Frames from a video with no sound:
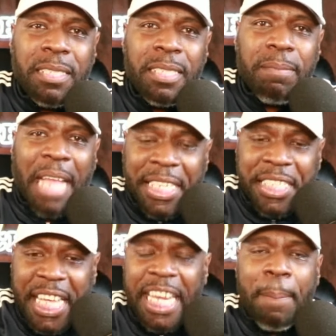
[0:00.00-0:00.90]
They
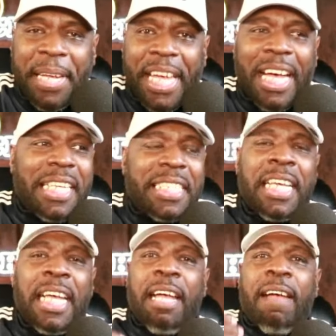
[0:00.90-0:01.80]
did it because
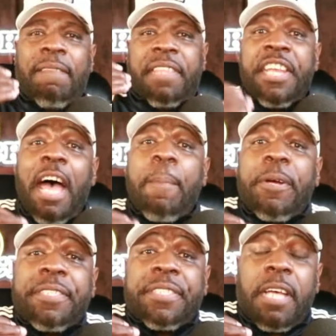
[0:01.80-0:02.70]
the
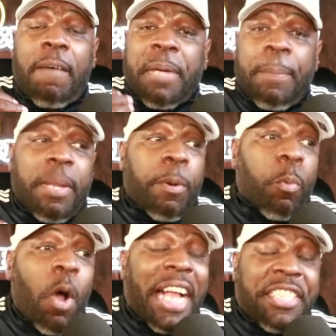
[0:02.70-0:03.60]
numbers of people that were
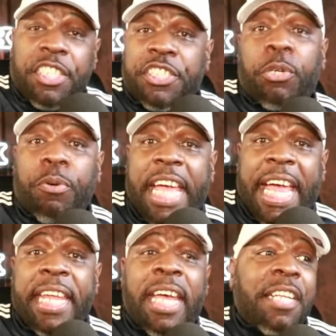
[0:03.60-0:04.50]
watching tune
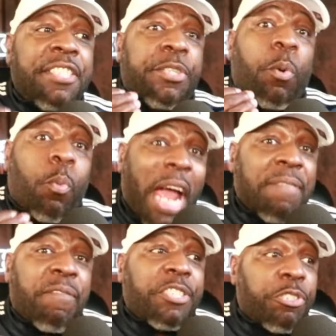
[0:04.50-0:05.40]
in to wait
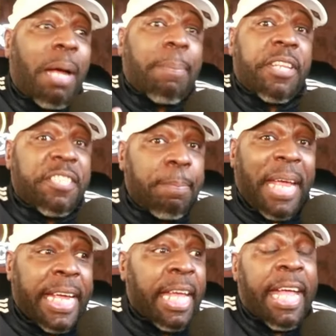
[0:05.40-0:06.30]
for Trump to
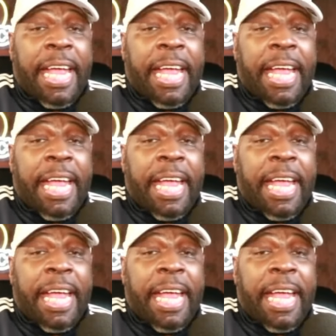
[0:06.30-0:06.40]
speak,